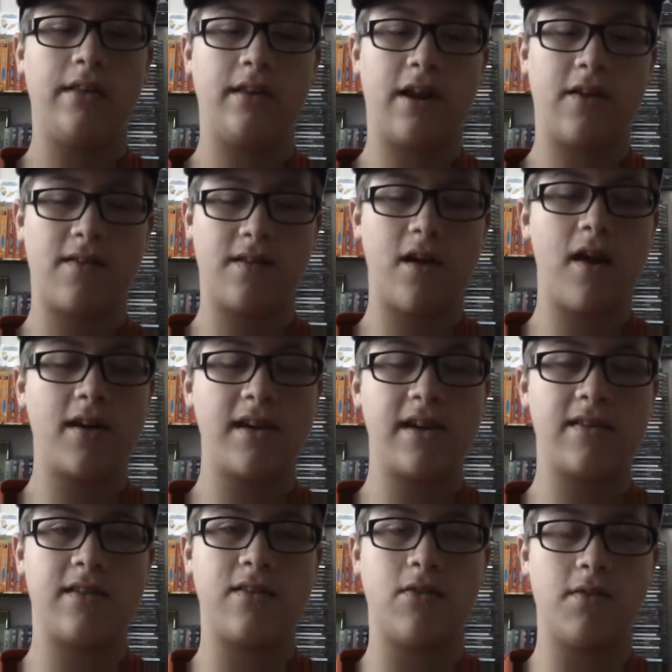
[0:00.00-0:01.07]
hears
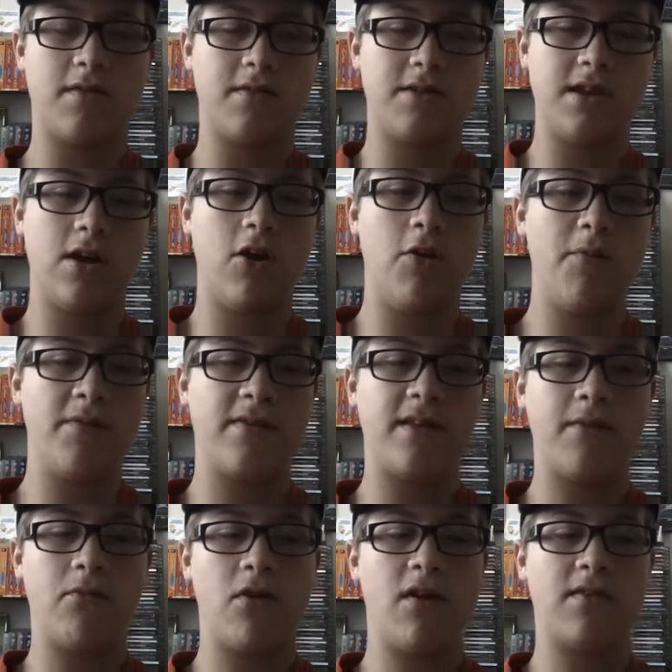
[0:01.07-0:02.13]
knocking at the door, so she opens
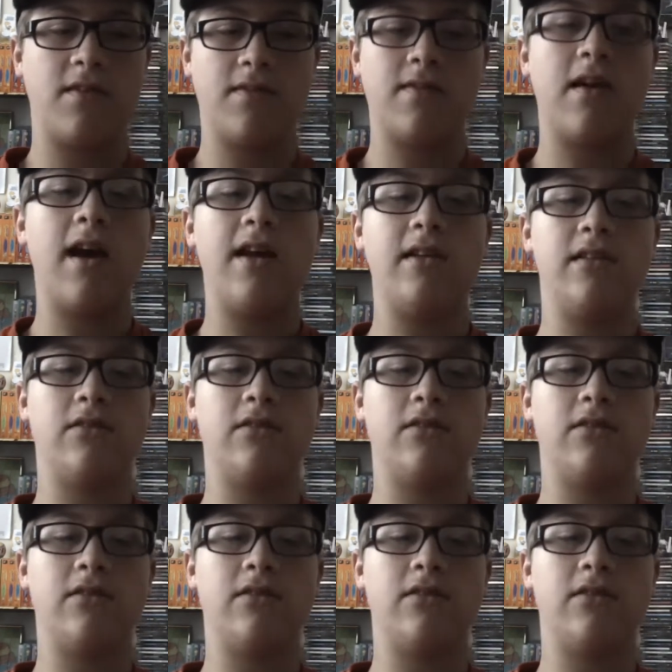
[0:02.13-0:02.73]
it and walks outside,